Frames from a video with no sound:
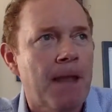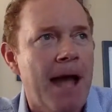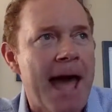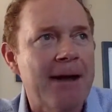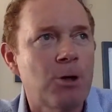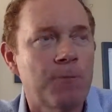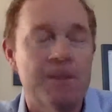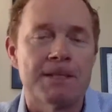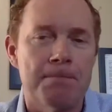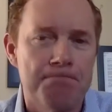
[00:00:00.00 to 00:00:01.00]
I don't know if
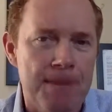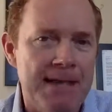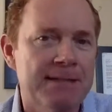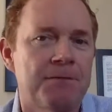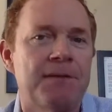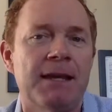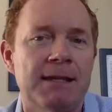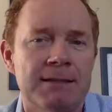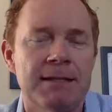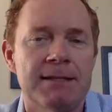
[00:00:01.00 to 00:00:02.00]
it's the best of
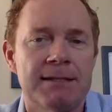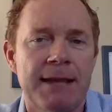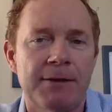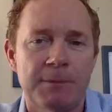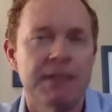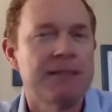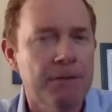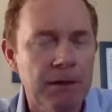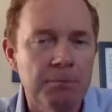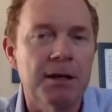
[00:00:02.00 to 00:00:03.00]
things in sales, but it
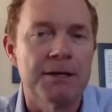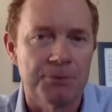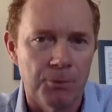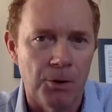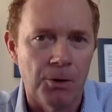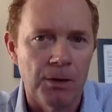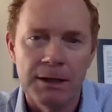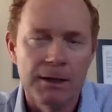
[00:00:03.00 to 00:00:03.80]
definitely plays a role.